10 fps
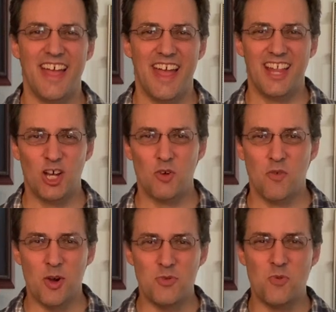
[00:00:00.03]
Hello,
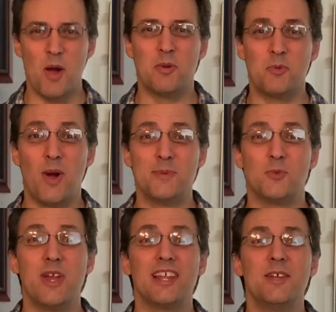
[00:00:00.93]
everyone. Welcome to Webb's
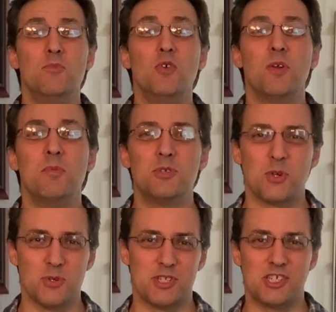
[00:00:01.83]
weekly movie
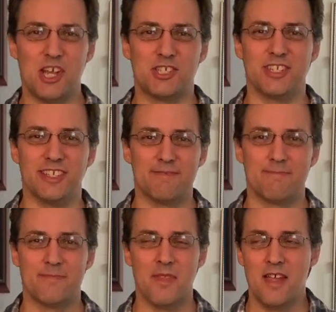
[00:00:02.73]
musical suggestion.
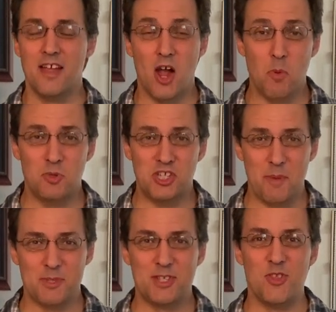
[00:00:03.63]
Are
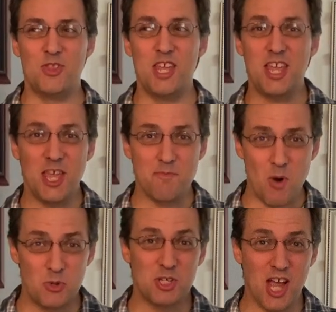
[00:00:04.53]
pajamas the
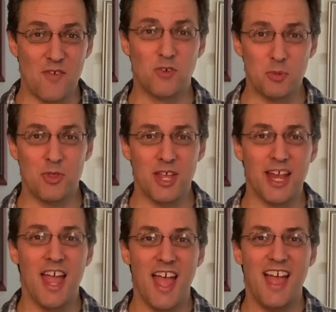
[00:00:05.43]
most comfortable
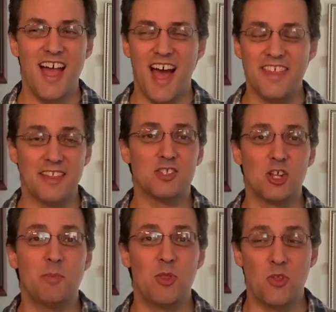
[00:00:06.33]
thing? I think that's
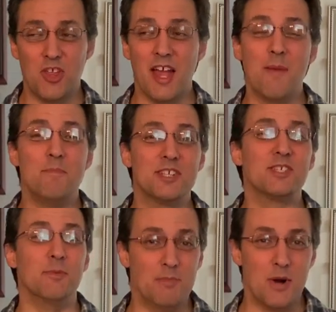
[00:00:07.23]
going to be the thing I miss
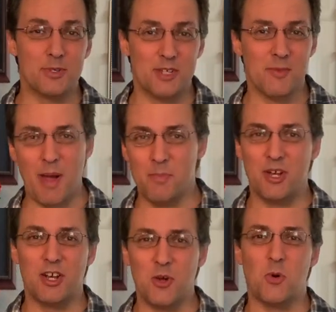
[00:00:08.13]
the most about
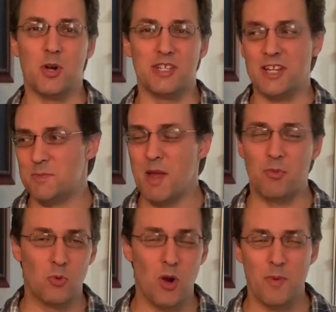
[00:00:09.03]
being in quarantine is being
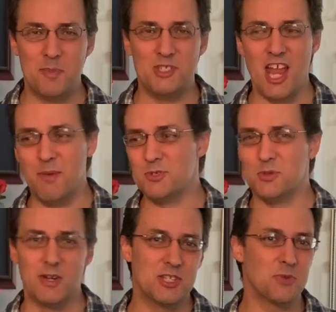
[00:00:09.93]
able to wear my pajamas
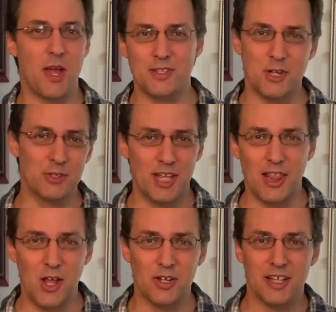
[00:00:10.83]
or my sweats all day
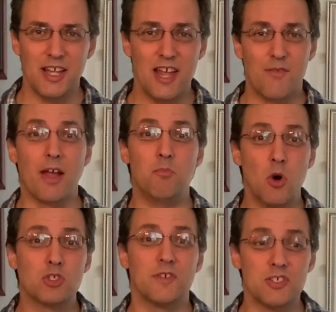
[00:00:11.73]
long. In fact,
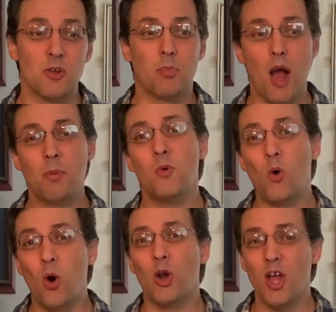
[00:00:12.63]
most of us have probably
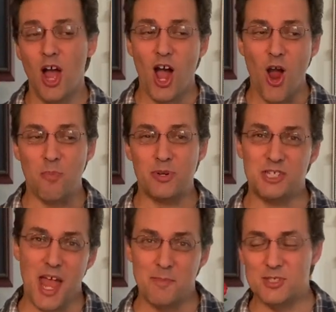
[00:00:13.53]
worn our
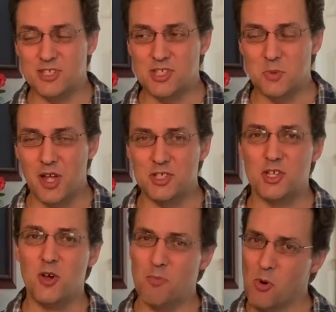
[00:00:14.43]
pajamas and
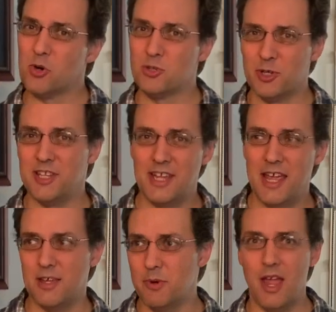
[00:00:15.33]
sweats more during the day
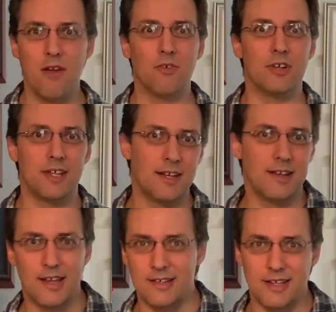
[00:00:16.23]
than we ever did at
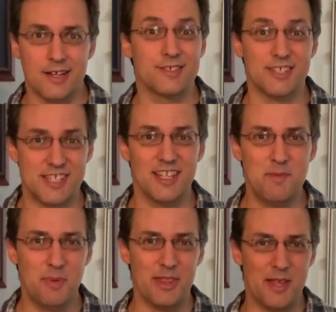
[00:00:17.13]
night to actually
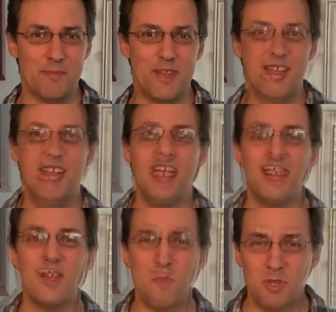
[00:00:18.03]
sleep in them.
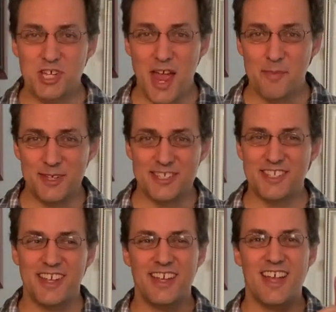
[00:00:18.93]

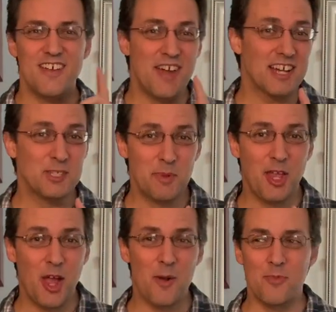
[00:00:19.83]
Pajamas have actually
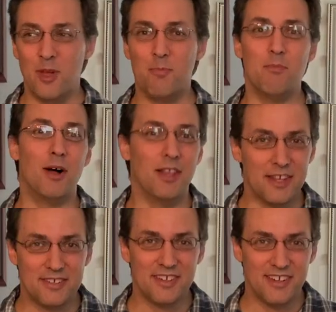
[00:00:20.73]
become the
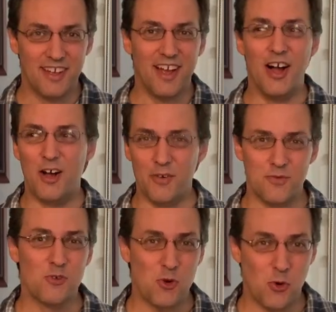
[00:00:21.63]
mullet
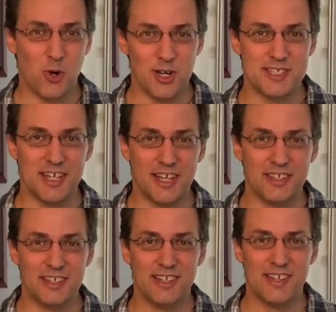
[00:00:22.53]
of quarantine.